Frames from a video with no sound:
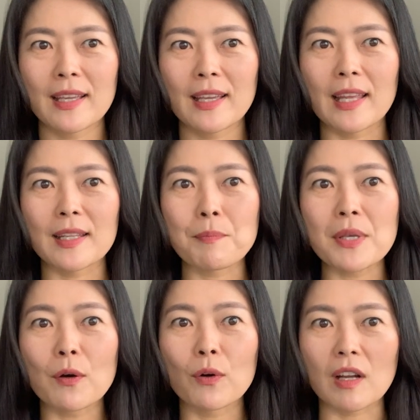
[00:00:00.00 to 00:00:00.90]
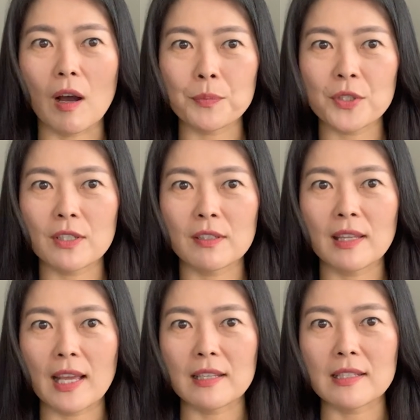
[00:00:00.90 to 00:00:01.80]
and be on option
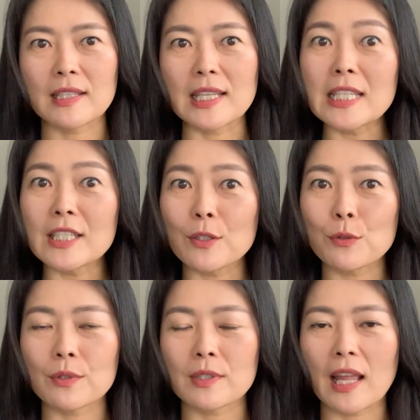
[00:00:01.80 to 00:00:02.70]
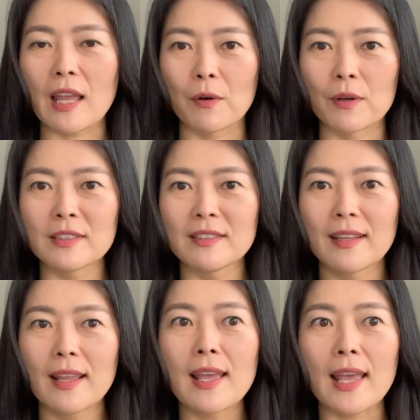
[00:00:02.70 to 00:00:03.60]
that is easy to stay on
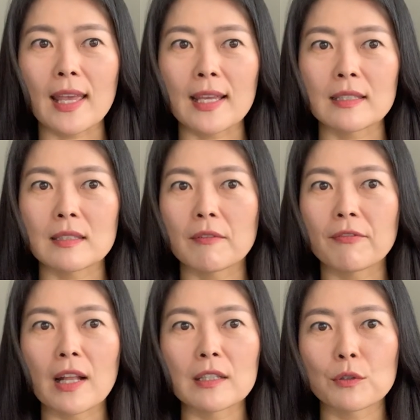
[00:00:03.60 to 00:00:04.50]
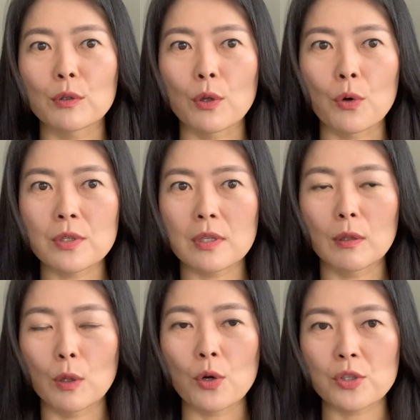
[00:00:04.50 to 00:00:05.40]
and follow
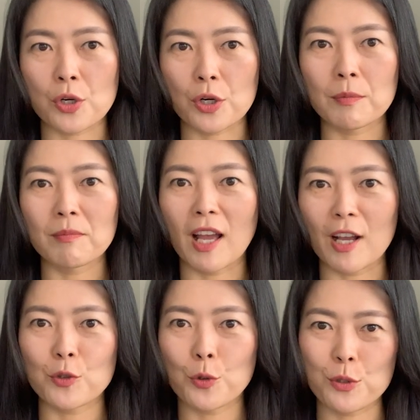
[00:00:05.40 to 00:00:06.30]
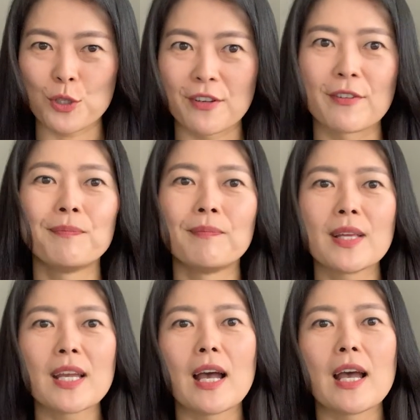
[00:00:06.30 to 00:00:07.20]
long term, not short term,
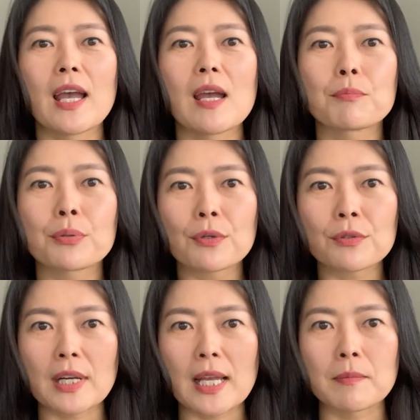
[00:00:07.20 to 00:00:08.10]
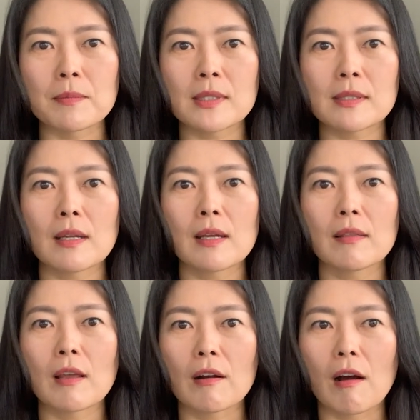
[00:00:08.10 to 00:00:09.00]
and programs
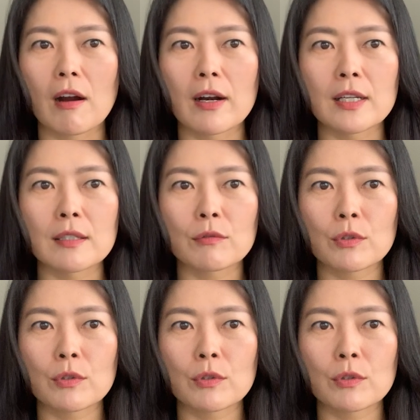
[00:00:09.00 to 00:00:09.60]
that are